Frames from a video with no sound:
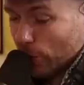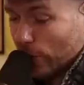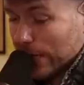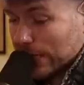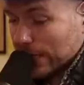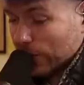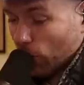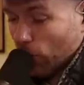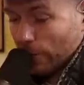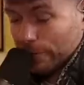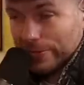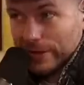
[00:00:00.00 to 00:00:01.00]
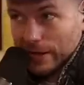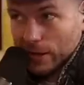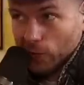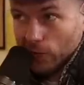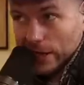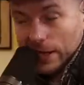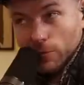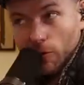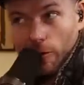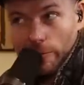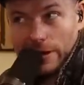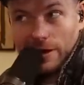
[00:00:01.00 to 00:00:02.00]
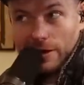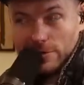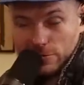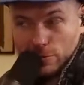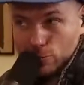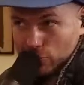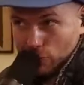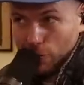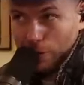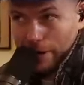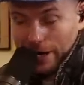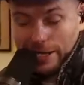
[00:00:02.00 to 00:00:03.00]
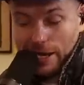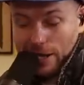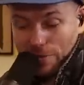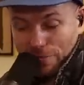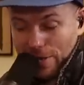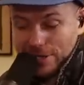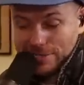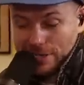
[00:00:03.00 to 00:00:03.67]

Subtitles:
him a week to get home. When he came home, he'd lost 2 stone and gained a face